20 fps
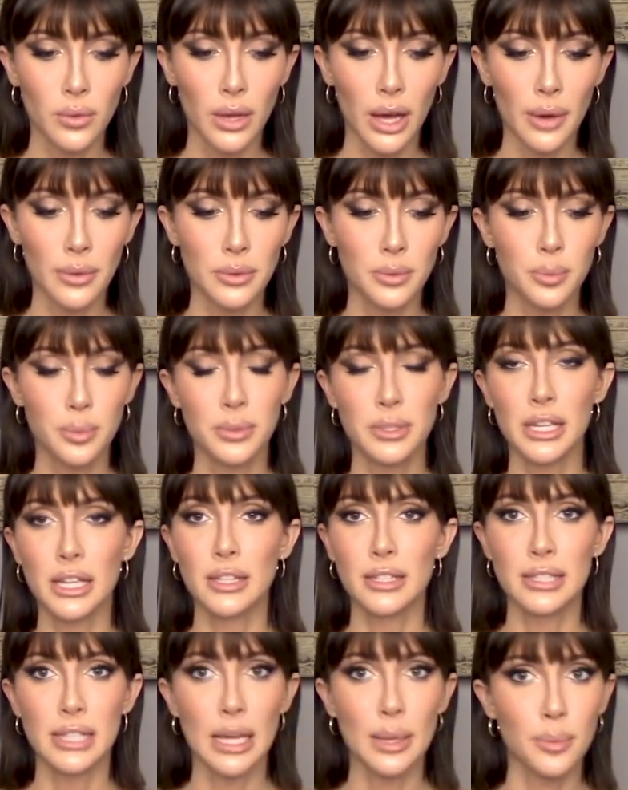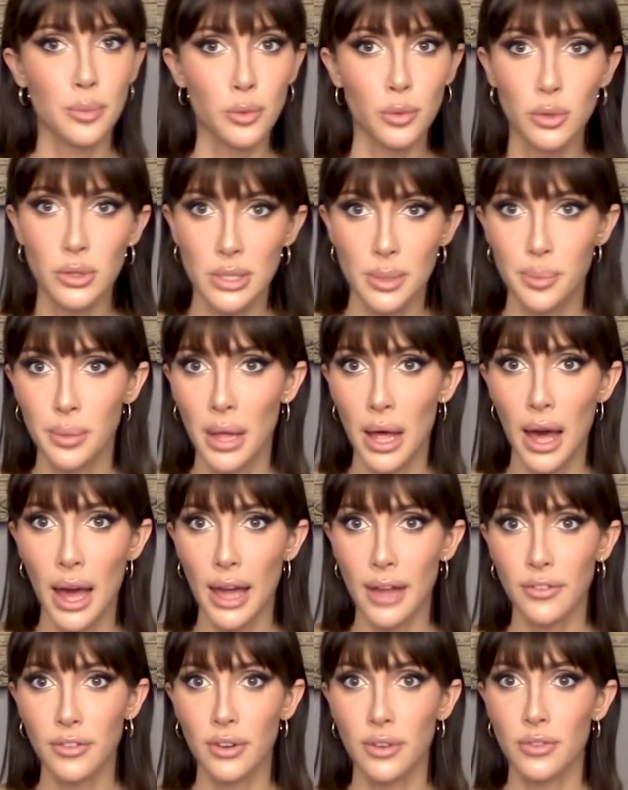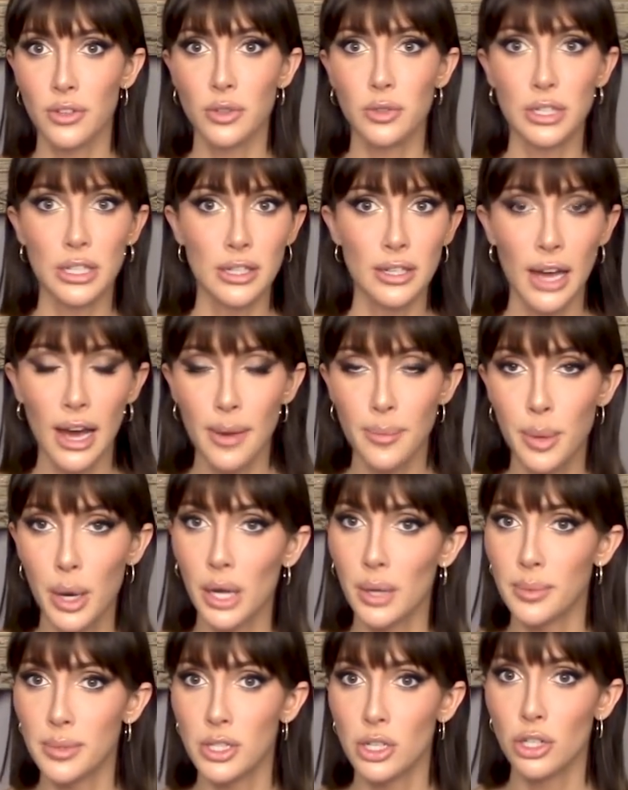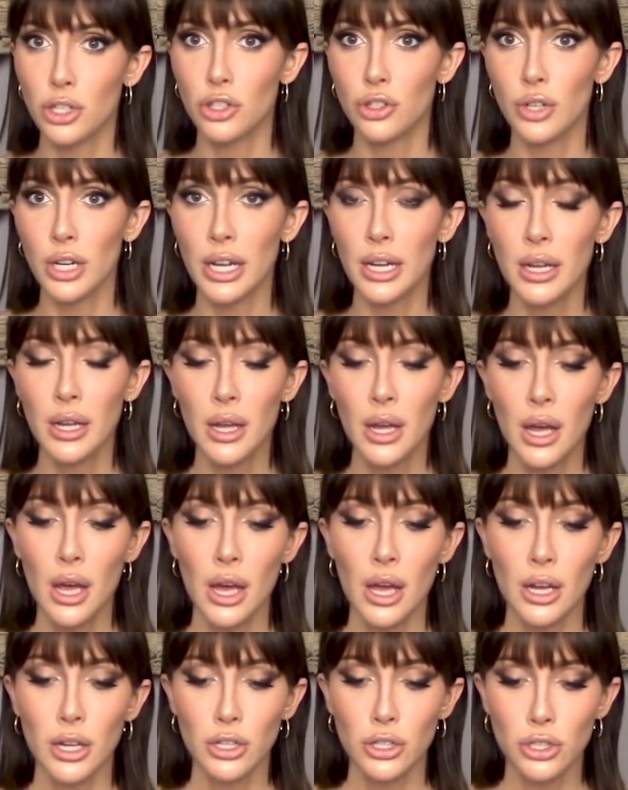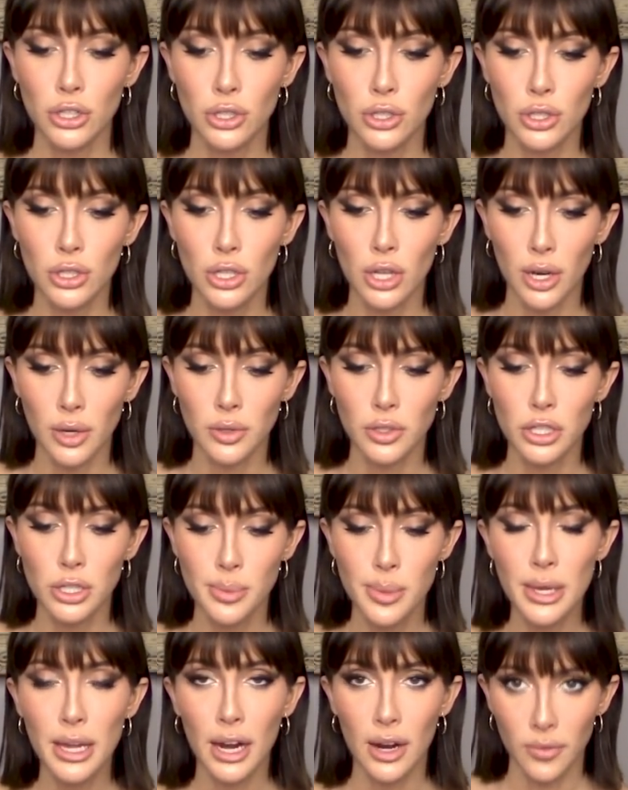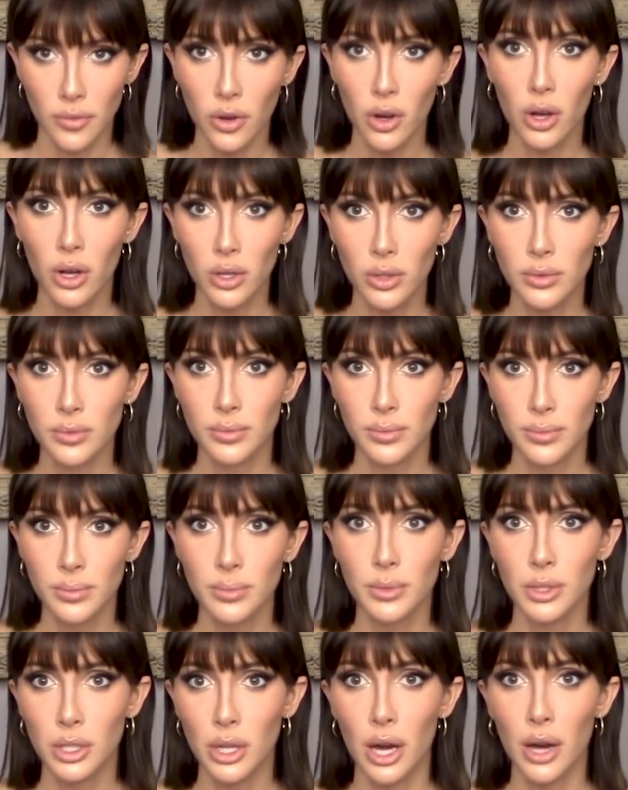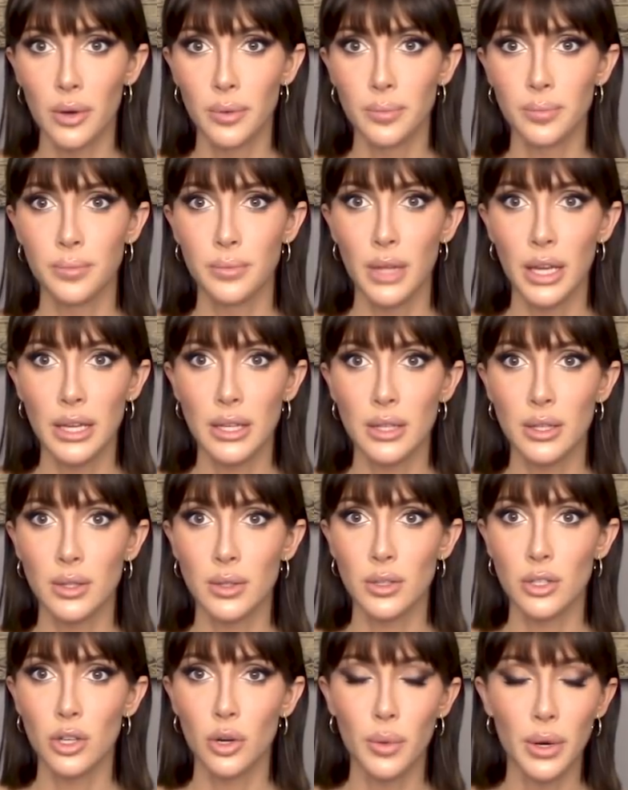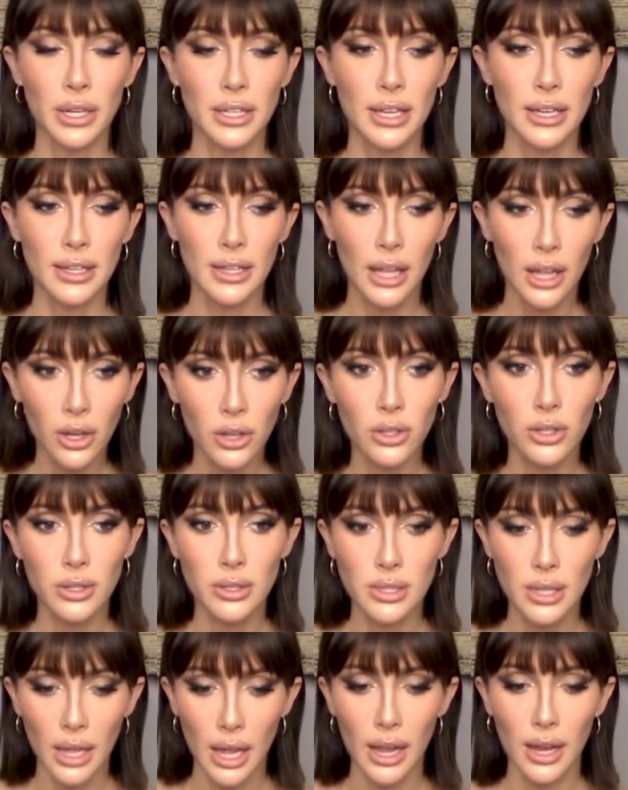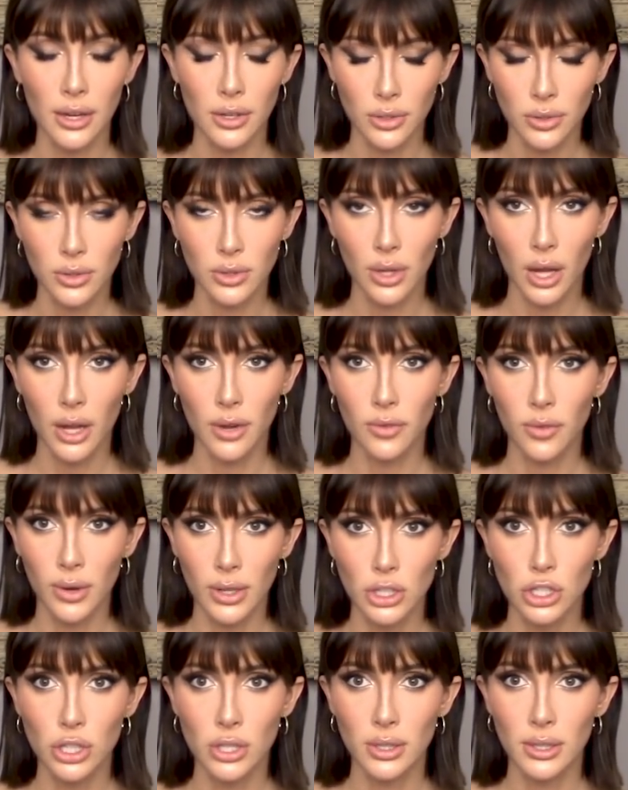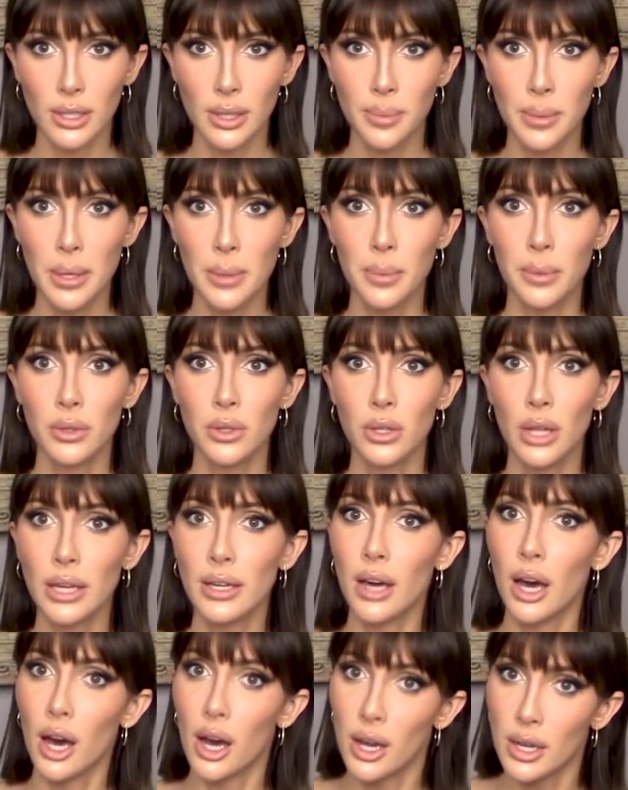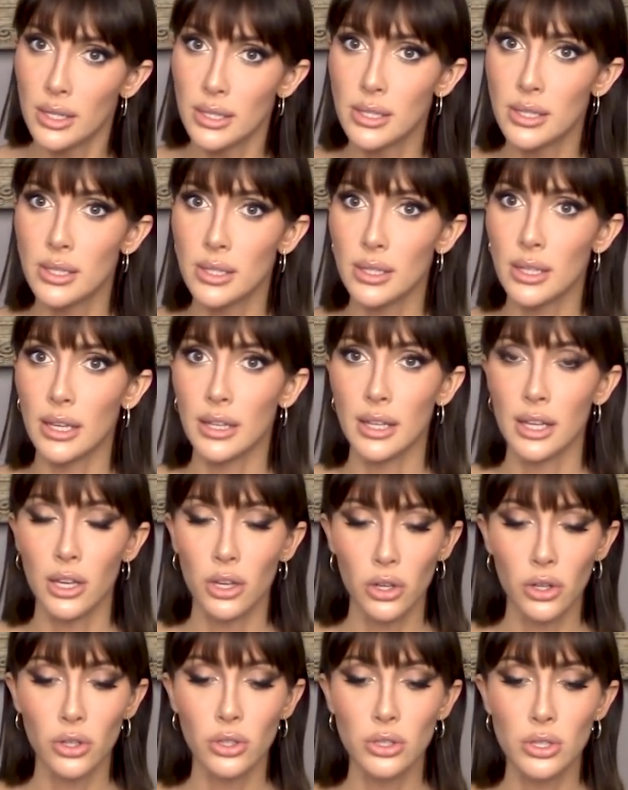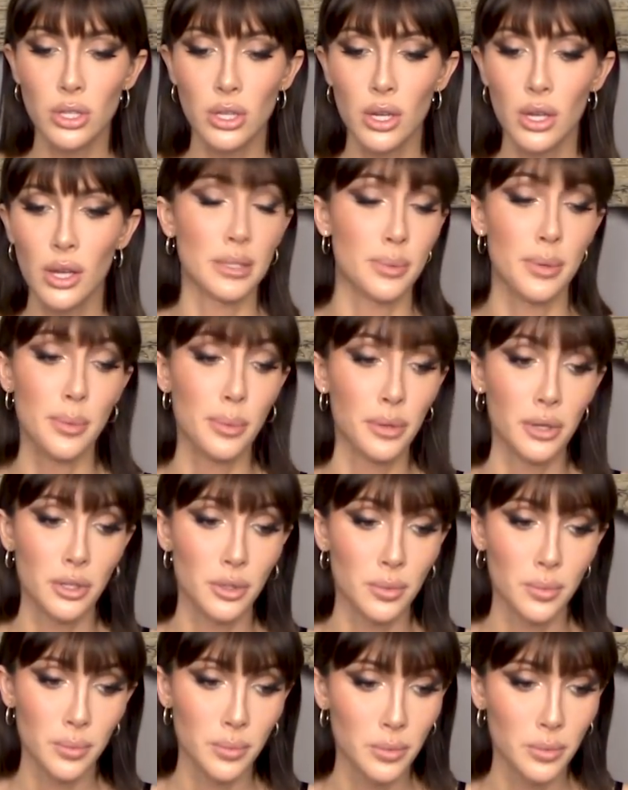I would say the same rules apply for if you didn't have bottom surgery. You know, just be careful. You know, like you don't want to get killed and unfortunately people like us get killed. People are